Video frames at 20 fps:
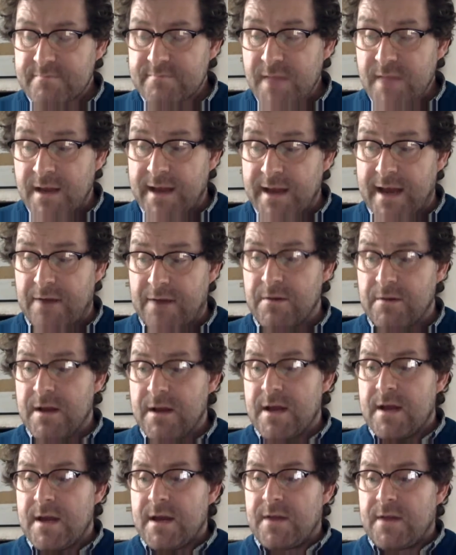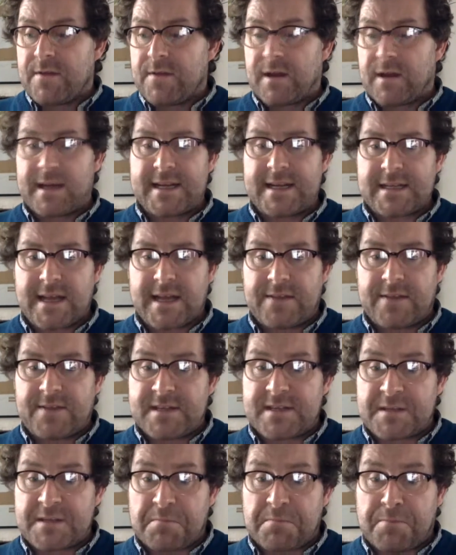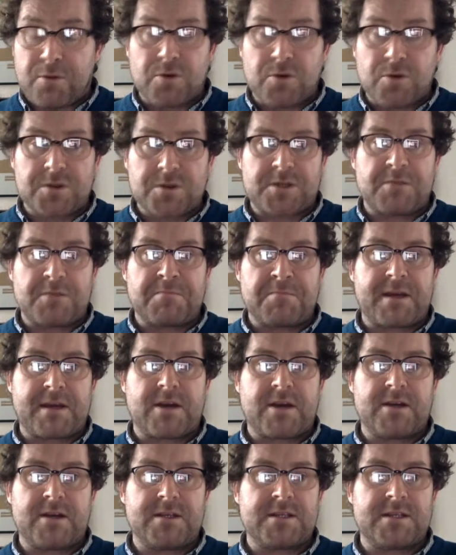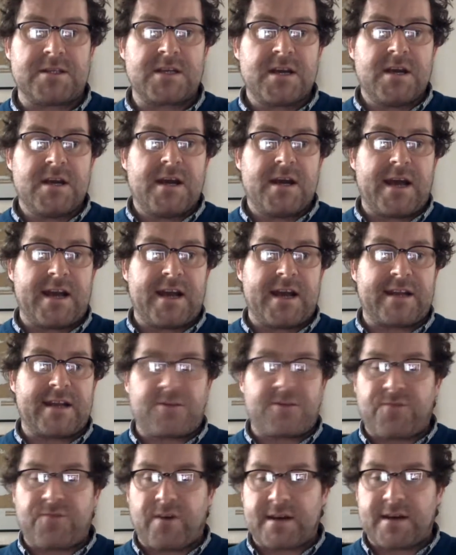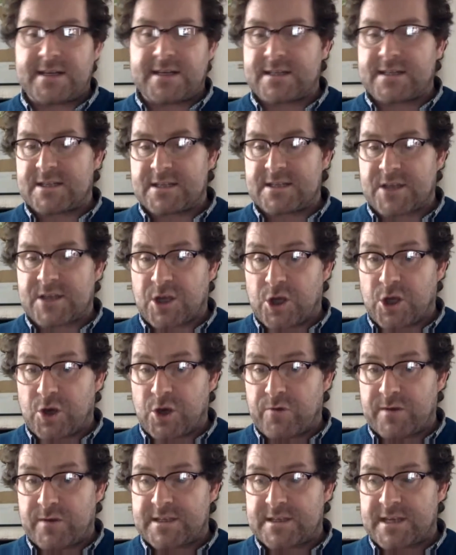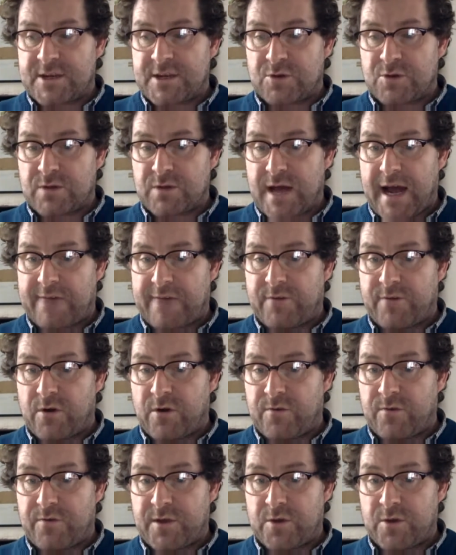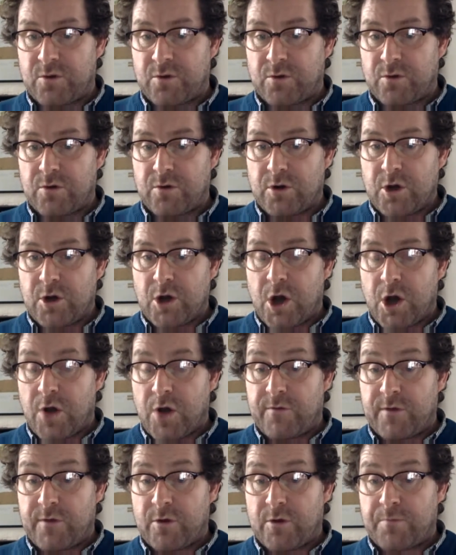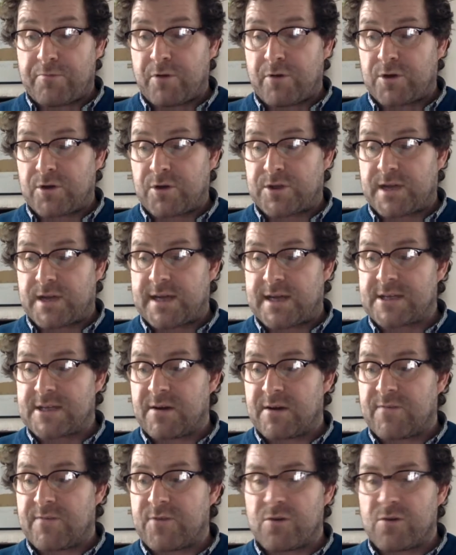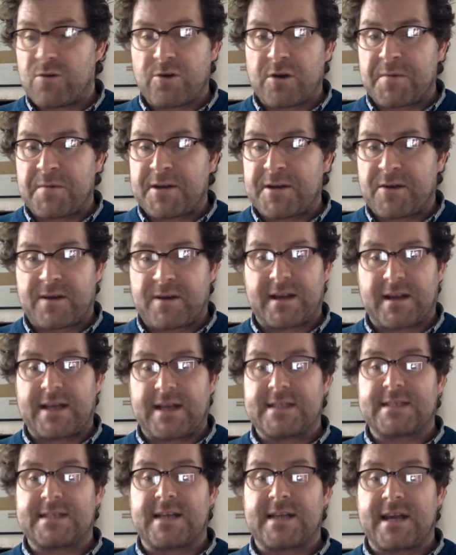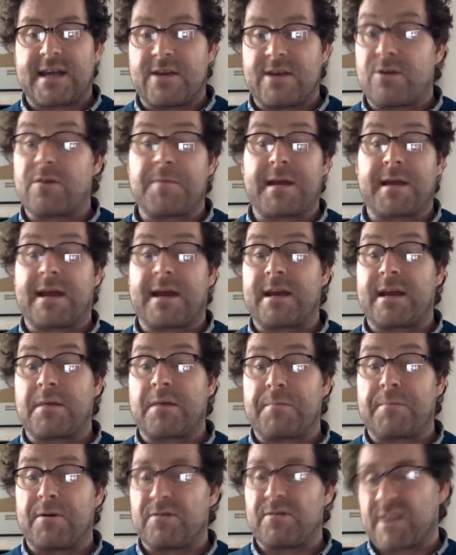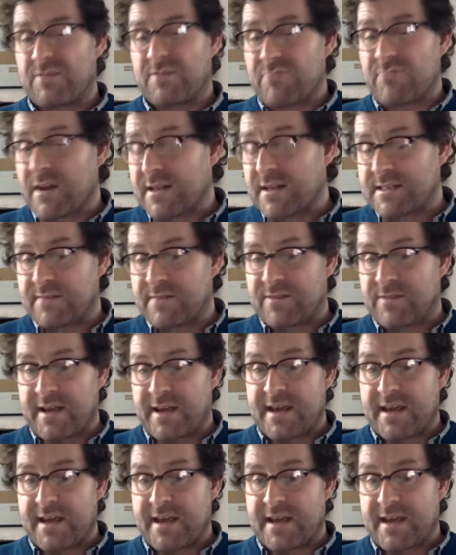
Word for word: Now, the lease length is important because it defines the security you'll have over your over your project. So if you're going to be doing, let's say you're going to be getting a building relatively